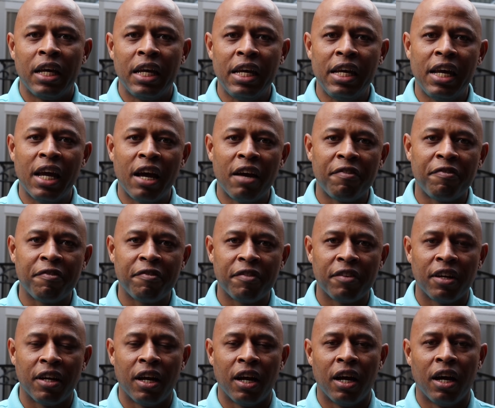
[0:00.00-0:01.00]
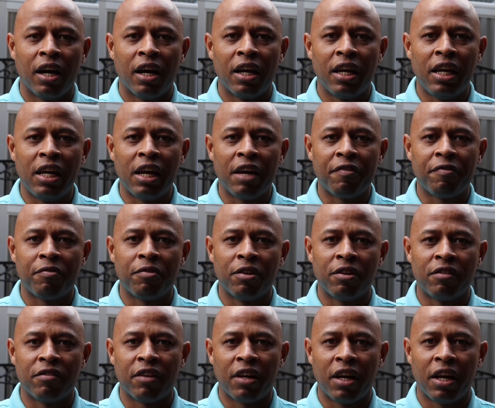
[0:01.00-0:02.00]
EF. Uh, EF
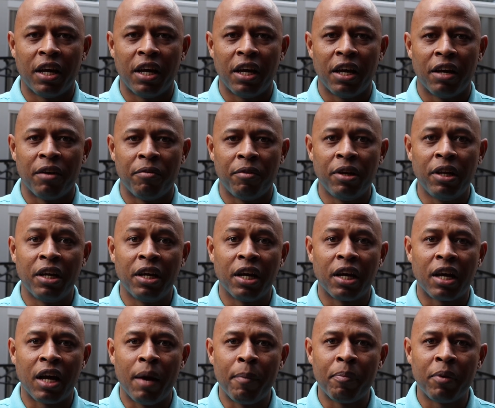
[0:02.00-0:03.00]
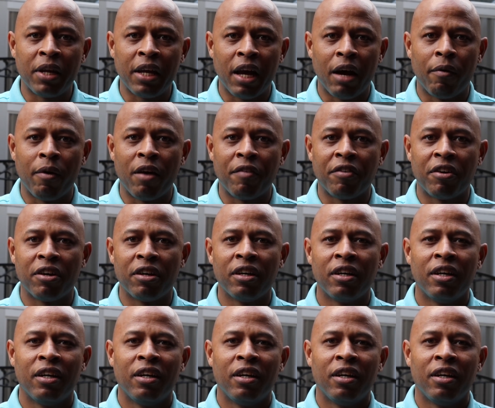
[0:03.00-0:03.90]
was a, a, really good company, however,